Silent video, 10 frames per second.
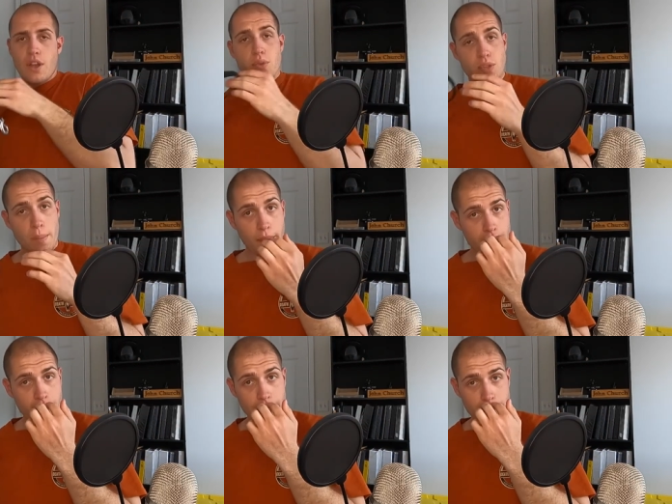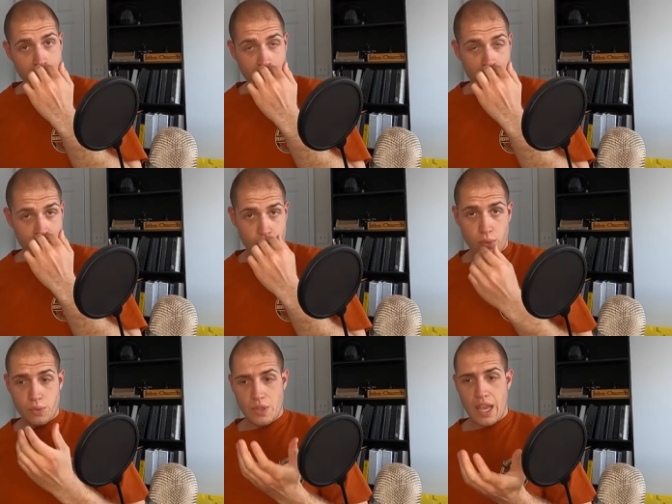goes up underneath my
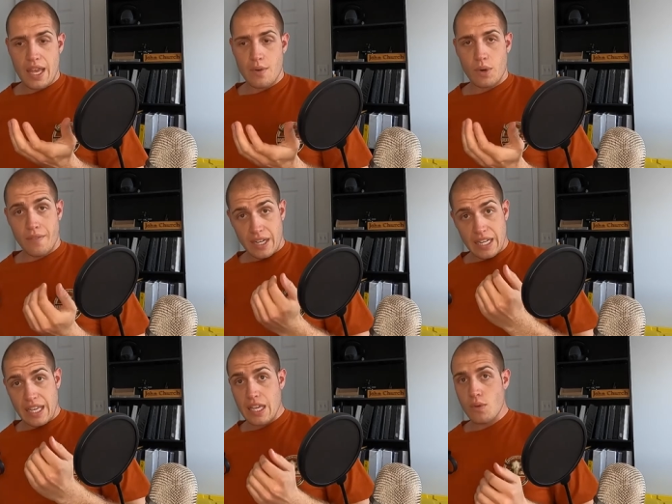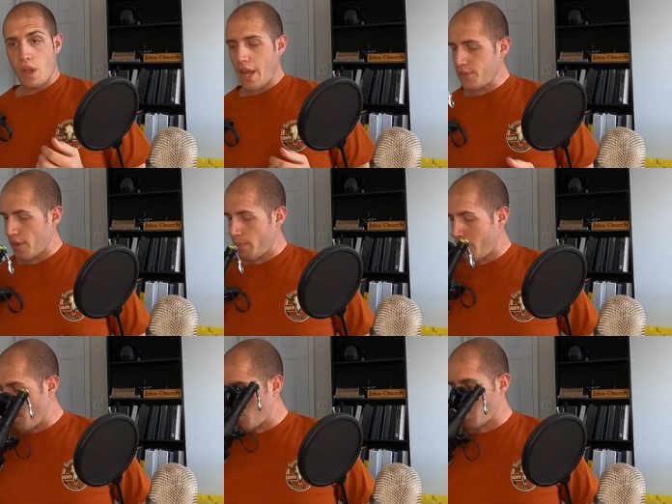nostrils, and whenever I need to equalize, I
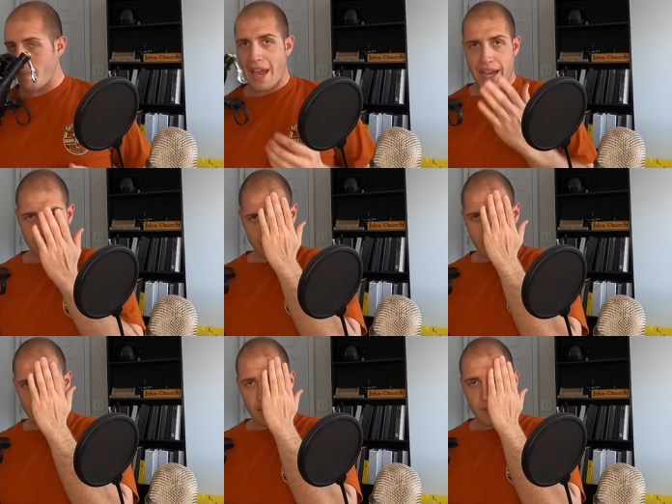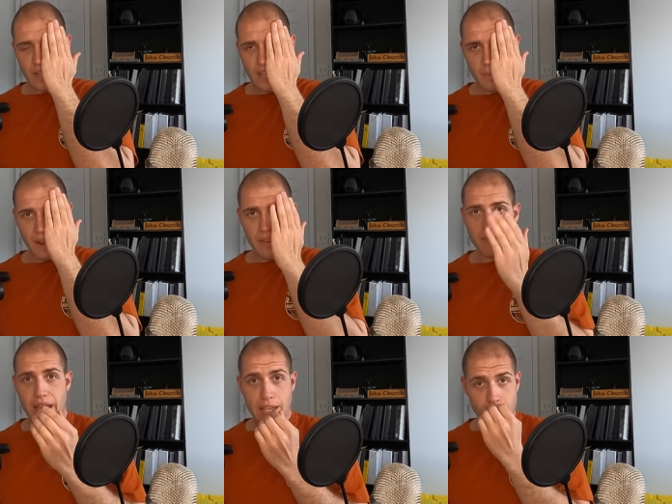push the mask into my
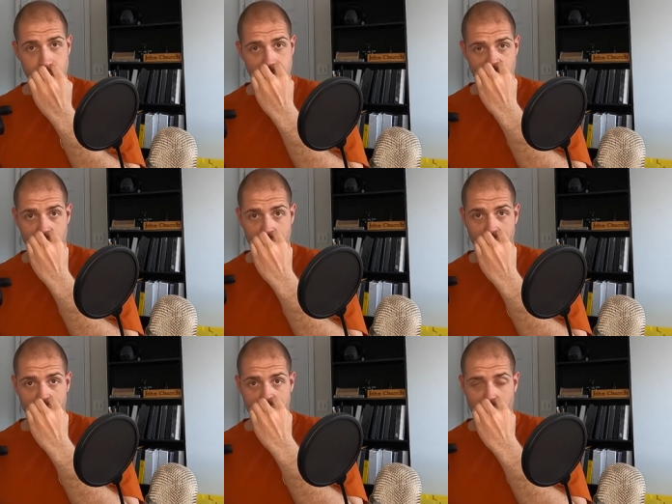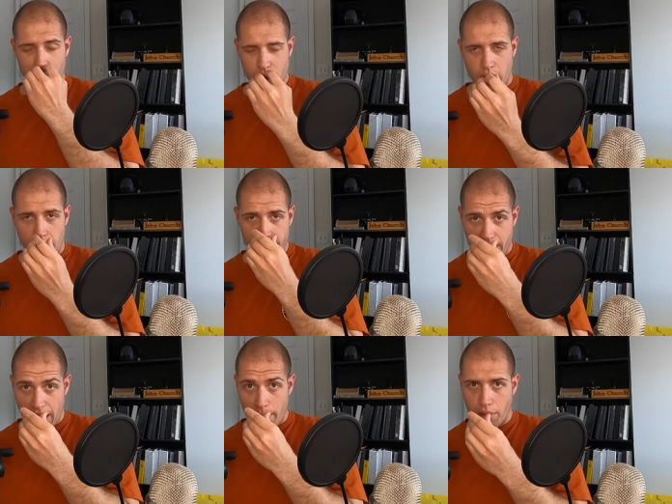face, and that completely corks it off, and
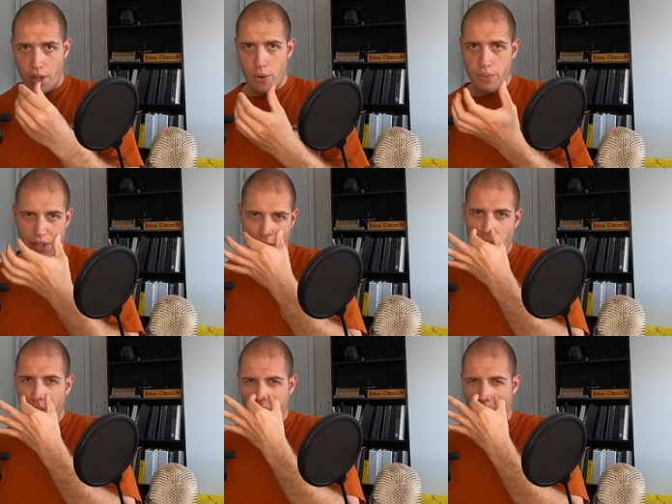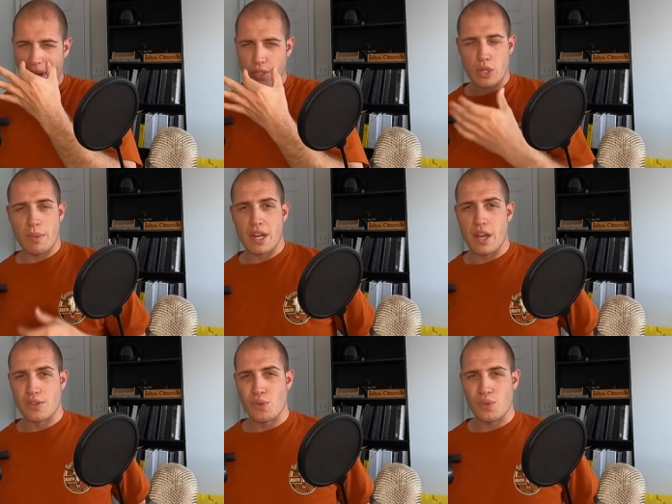then I blow. That's equivalent to pinching my
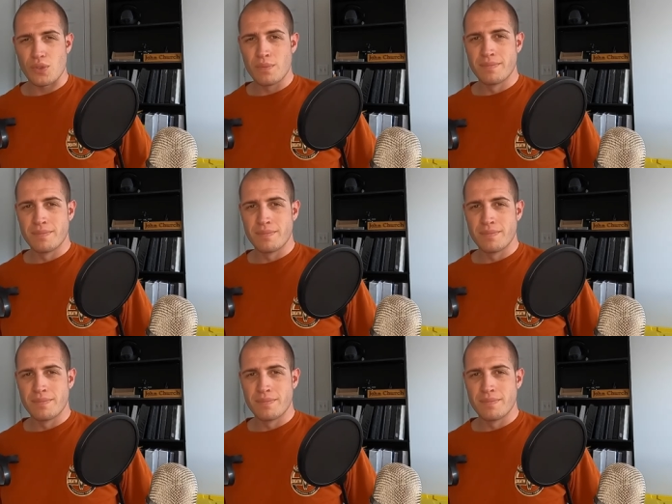nostrils.